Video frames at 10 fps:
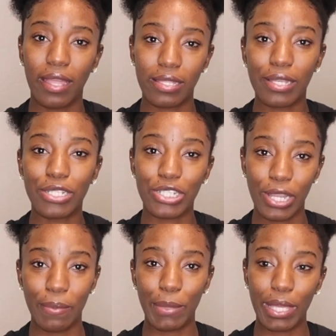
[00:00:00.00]
and
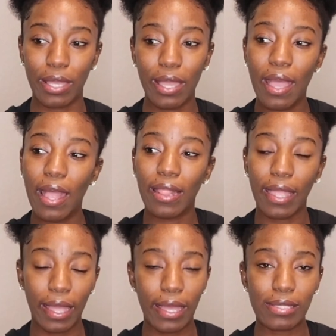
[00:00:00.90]
Chick Me.
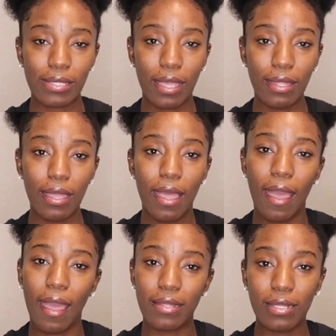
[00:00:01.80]
Like I said,
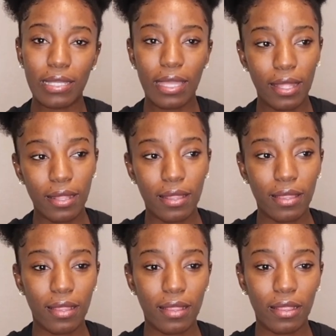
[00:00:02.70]
I didn't get
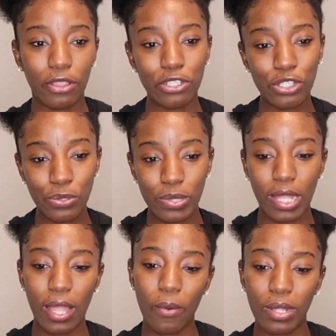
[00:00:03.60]
the shoes
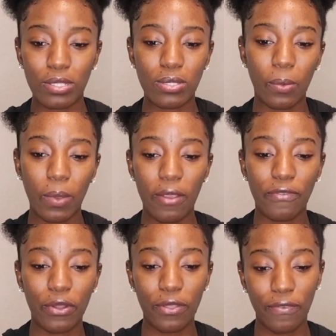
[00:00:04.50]
that I wanted to wear
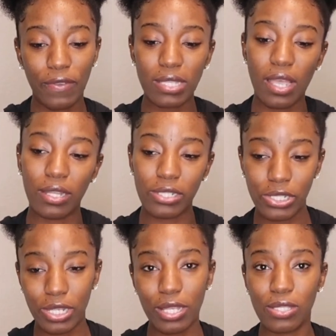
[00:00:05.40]
for the fit on
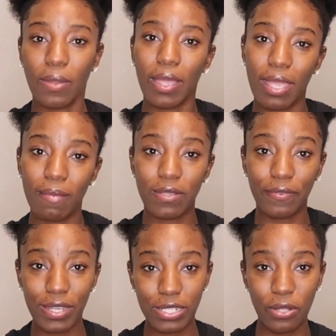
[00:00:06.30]
Shein, so I came to
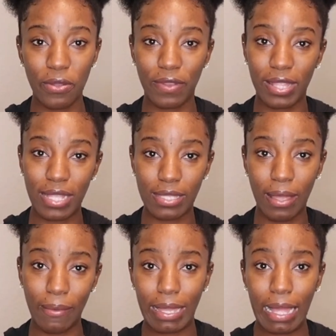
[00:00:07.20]
Fashion Nova, and that's
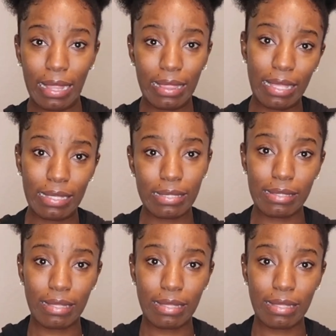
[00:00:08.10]
how I got it.